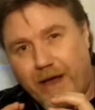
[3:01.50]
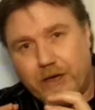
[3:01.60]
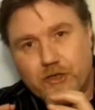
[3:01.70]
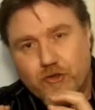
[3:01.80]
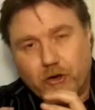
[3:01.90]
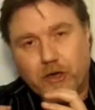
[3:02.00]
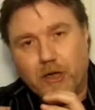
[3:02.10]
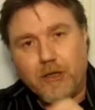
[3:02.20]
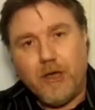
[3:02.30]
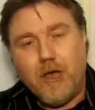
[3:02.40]
a
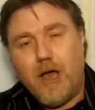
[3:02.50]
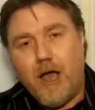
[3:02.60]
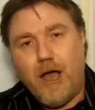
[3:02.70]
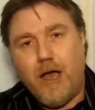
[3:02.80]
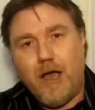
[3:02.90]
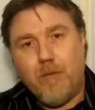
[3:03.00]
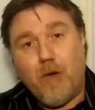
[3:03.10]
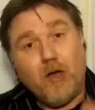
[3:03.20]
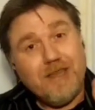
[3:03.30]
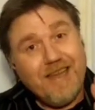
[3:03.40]
struggle, um,
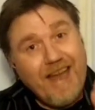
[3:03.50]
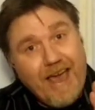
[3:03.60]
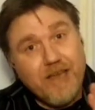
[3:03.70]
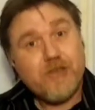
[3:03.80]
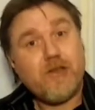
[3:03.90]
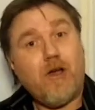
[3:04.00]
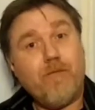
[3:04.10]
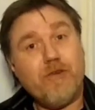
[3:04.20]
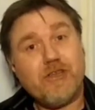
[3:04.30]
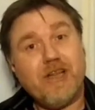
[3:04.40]
unless
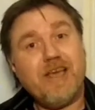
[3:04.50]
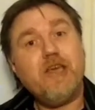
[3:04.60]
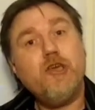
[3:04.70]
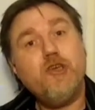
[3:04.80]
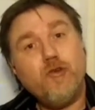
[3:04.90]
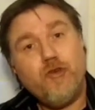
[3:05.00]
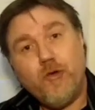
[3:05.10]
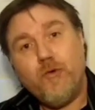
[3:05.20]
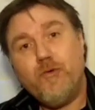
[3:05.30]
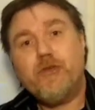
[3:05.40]
obviously you
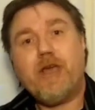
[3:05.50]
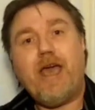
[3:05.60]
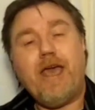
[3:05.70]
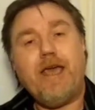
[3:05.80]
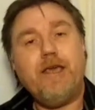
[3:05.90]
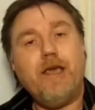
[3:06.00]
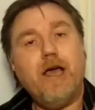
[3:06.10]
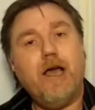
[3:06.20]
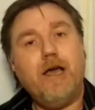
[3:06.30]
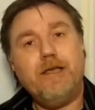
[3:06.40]
use a
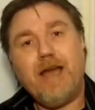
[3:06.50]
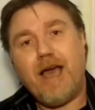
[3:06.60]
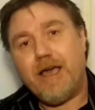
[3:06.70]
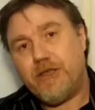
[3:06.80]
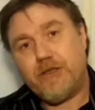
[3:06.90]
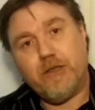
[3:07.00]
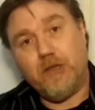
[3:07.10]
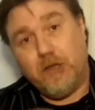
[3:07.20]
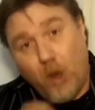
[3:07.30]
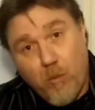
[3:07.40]
uh, nice
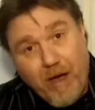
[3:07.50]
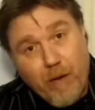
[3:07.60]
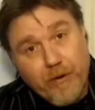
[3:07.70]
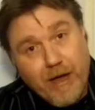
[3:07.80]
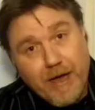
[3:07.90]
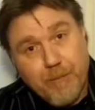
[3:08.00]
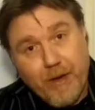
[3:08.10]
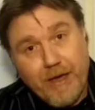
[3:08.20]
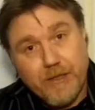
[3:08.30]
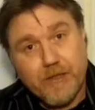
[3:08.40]
low-powered
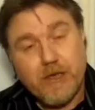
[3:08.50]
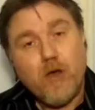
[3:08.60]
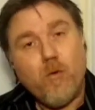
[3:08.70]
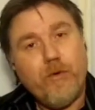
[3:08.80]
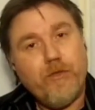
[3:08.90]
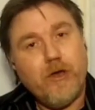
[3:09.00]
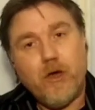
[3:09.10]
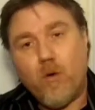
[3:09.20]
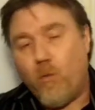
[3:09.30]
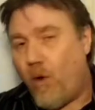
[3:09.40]
eyepiece with
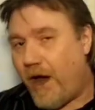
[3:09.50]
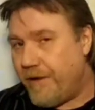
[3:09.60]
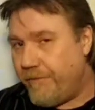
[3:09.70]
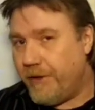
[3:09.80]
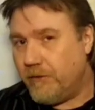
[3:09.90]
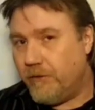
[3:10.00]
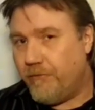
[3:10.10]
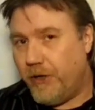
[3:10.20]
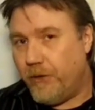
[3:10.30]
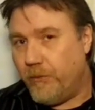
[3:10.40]
a wide field
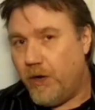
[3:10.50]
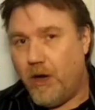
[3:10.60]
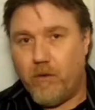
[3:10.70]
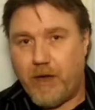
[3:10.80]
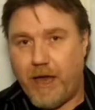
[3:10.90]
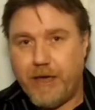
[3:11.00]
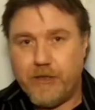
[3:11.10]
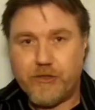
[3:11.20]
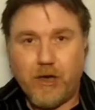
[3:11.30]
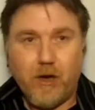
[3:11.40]
of view. Okay,
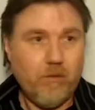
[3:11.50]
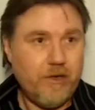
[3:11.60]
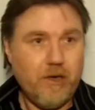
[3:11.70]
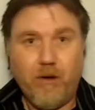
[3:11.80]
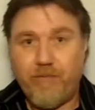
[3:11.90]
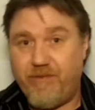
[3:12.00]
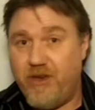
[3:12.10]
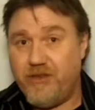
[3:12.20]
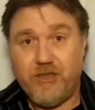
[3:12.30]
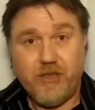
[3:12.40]
so you know a
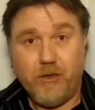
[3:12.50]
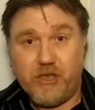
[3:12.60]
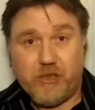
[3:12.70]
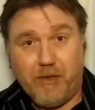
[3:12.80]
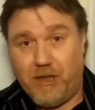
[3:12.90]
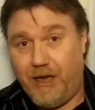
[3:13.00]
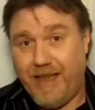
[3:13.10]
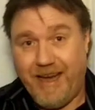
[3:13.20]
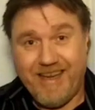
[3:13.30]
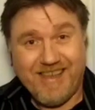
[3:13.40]
thirty-two or something
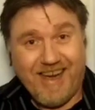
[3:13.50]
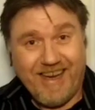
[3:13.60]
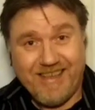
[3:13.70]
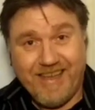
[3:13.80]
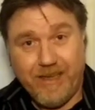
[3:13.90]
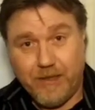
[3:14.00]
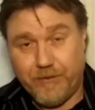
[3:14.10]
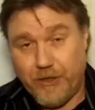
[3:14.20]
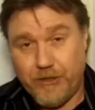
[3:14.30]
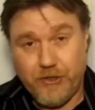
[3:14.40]
like that is ideal,
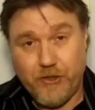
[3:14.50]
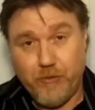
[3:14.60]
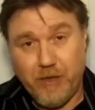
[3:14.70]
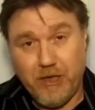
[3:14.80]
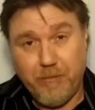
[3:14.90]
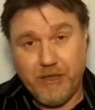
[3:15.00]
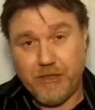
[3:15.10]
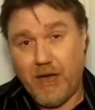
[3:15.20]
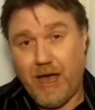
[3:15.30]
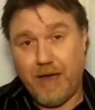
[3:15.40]
thirty-two
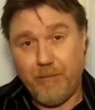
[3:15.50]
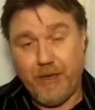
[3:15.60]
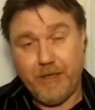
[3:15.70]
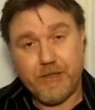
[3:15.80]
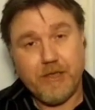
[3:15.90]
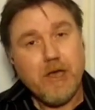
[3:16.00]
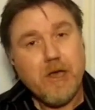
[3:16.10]
millimeter eyepiece.